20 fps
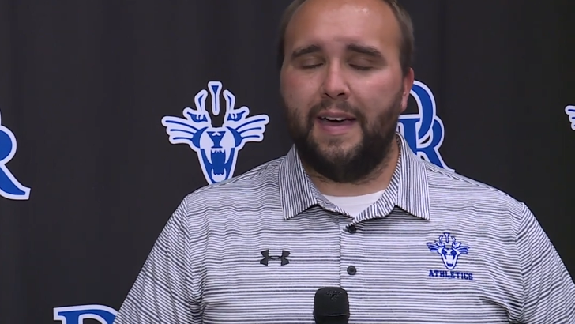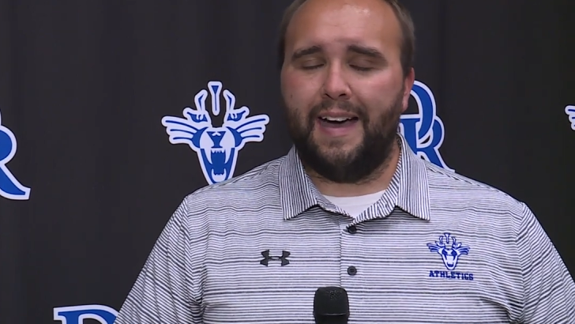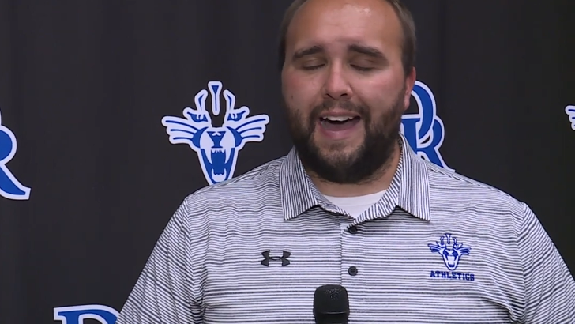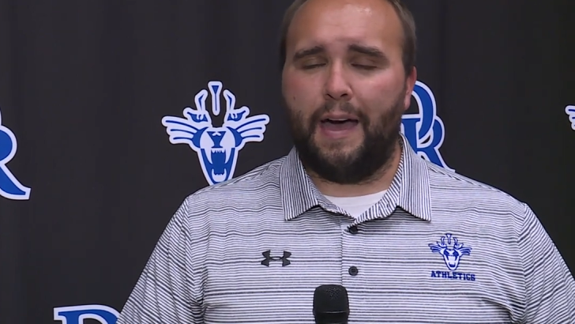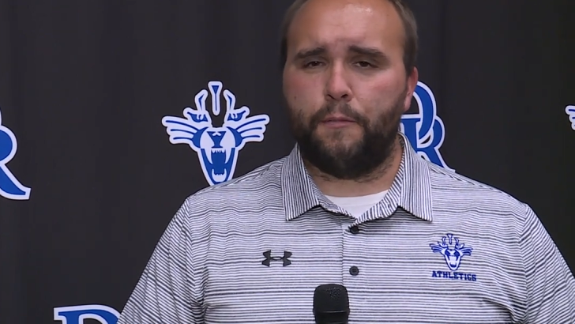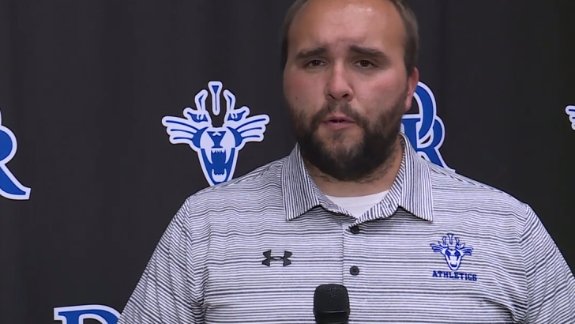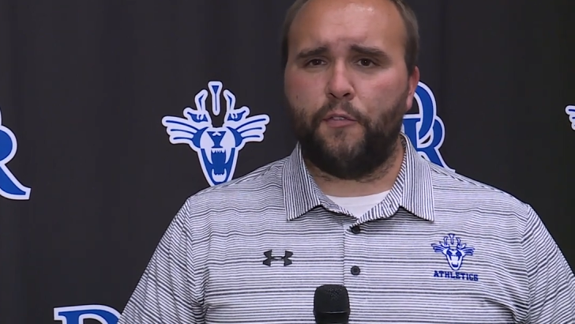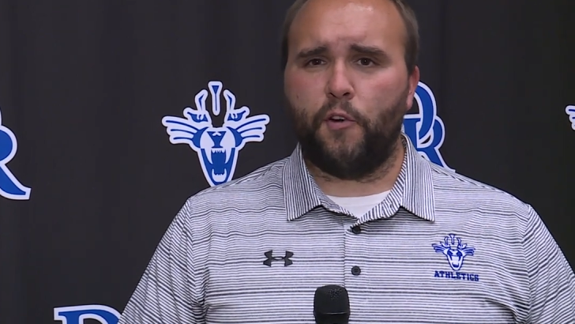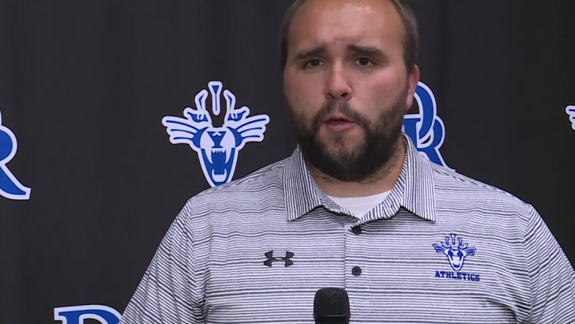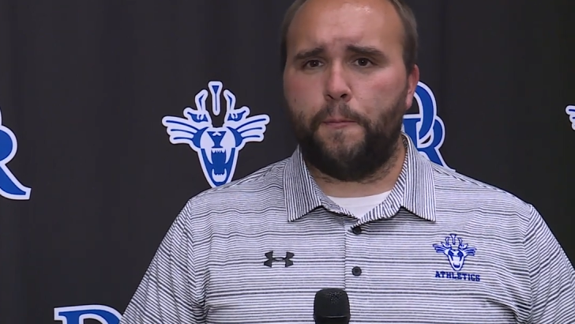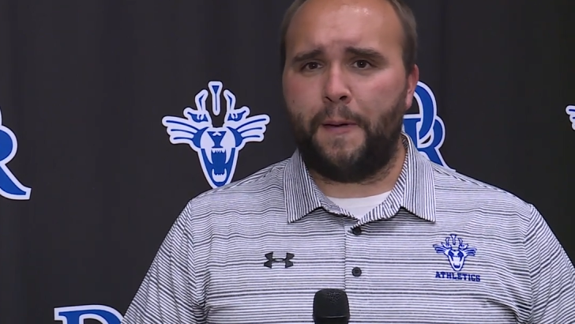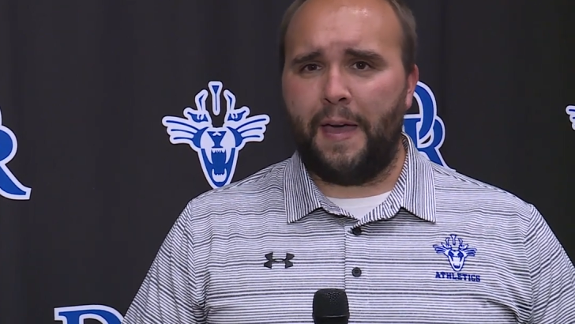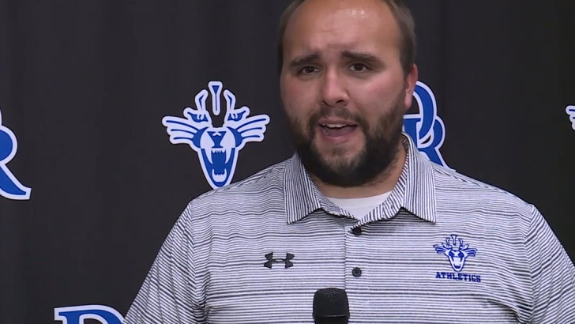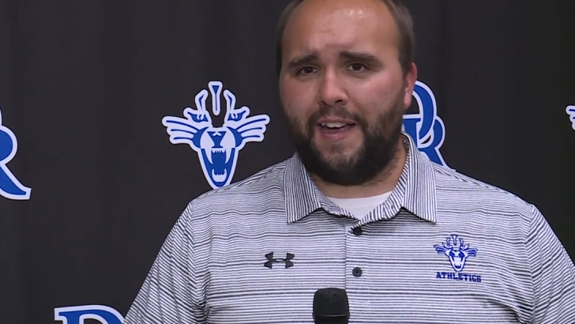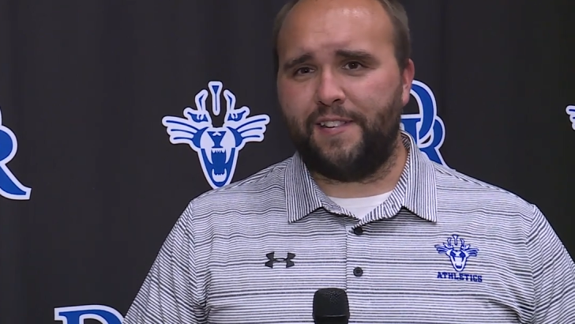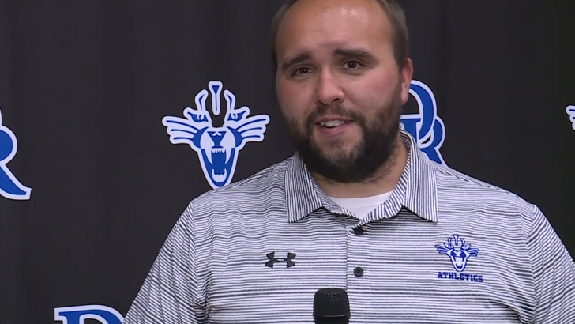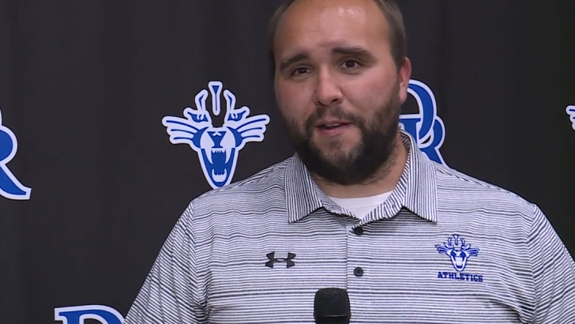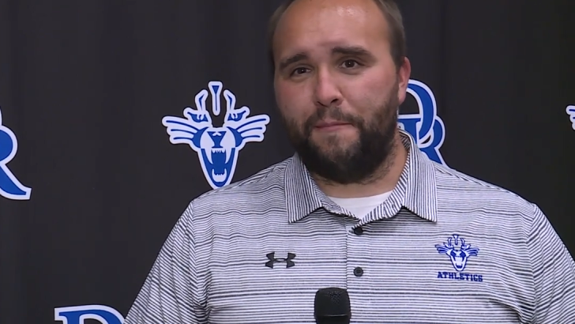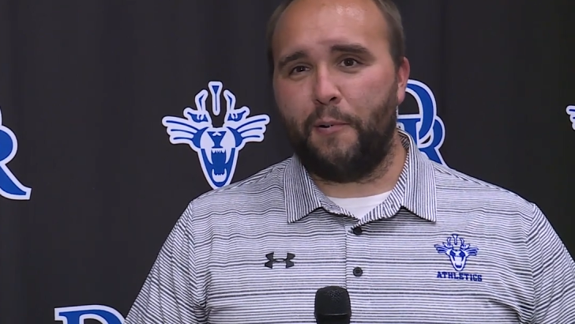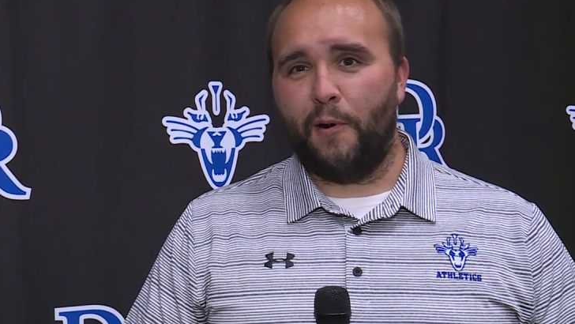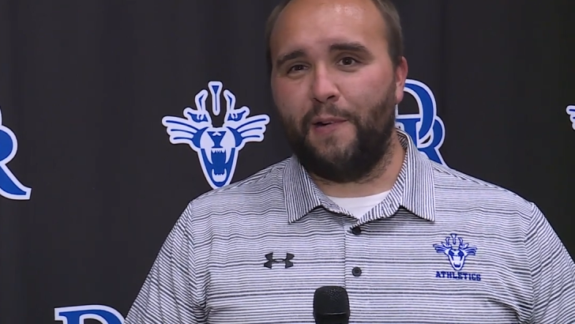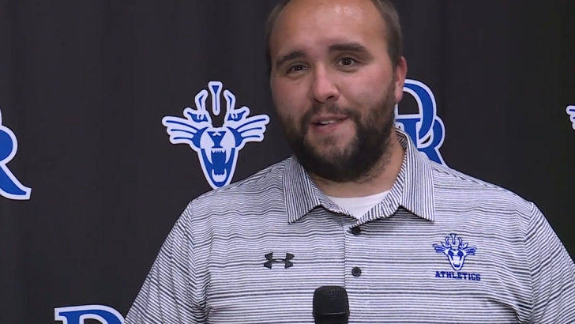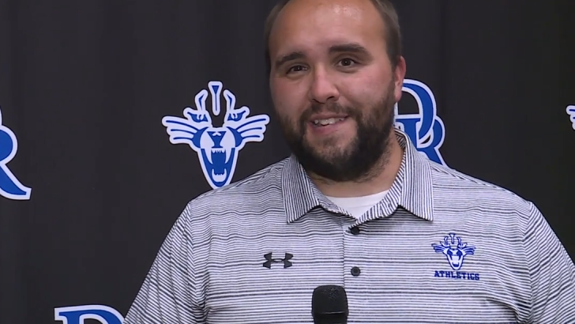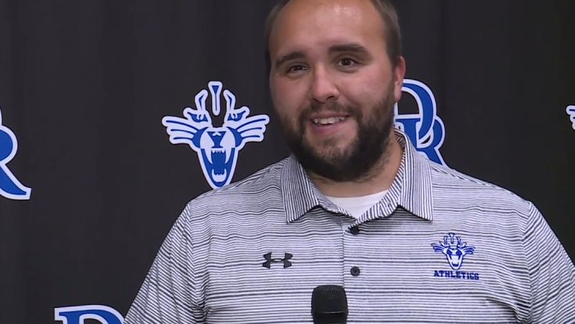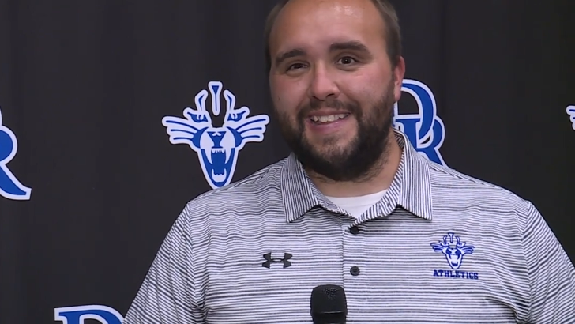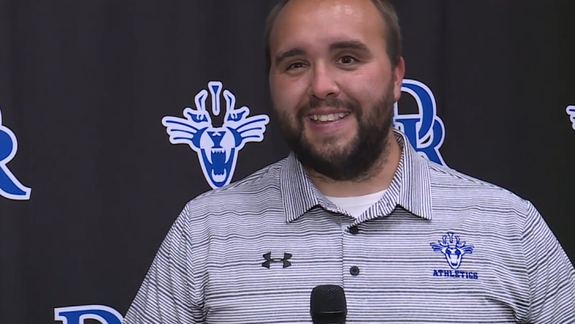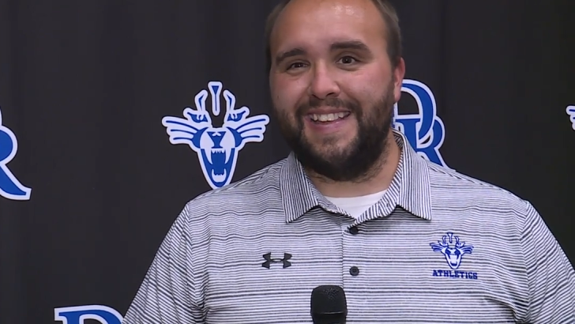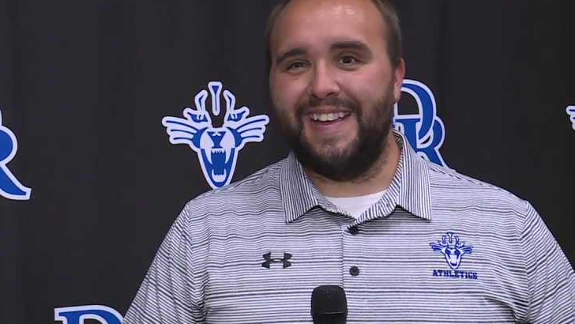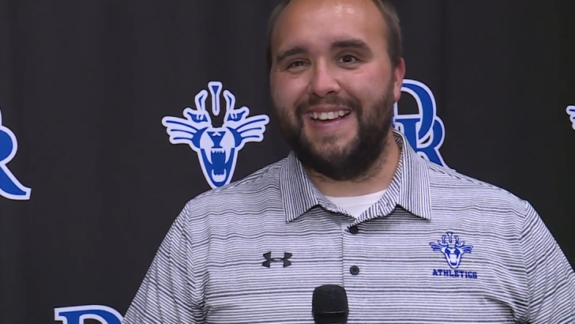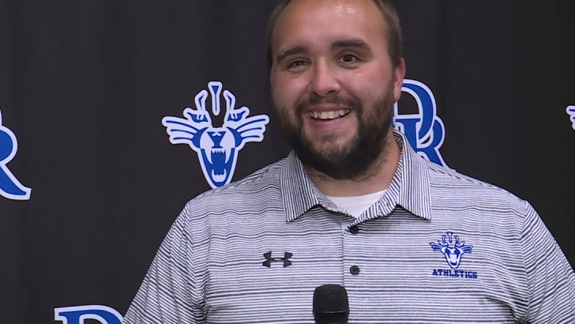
I'm a very passionate person.